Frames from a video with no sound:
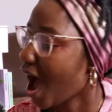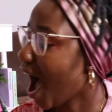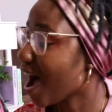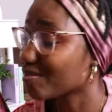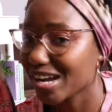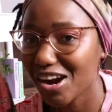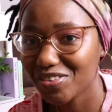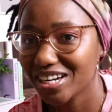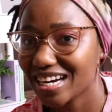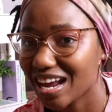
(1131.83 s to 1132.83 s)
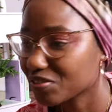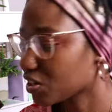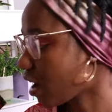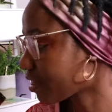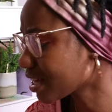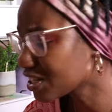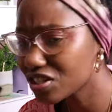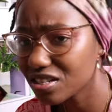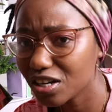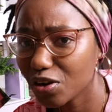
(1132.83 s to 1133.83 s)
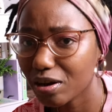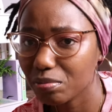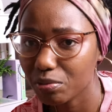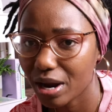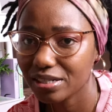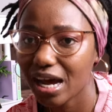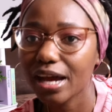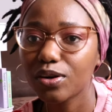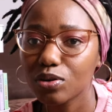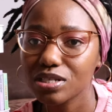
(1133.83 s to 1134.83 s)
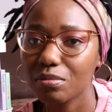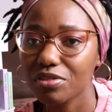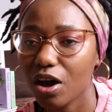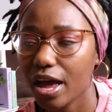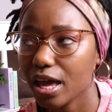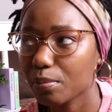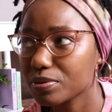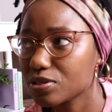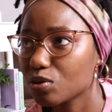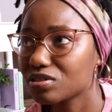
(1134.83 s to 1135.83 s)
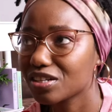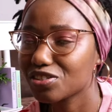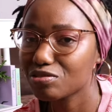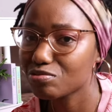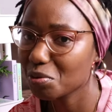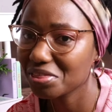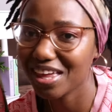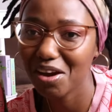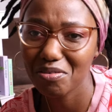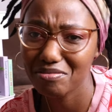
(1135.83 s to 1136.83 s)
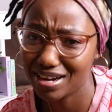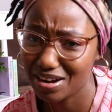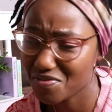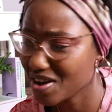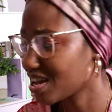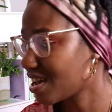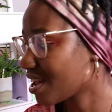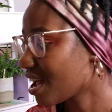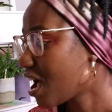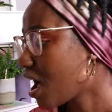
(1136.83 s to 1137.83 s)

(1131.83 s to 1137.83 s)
And I really loved her. I think she's an incredible writer. I know some of the episodes that she wrote there were really funny.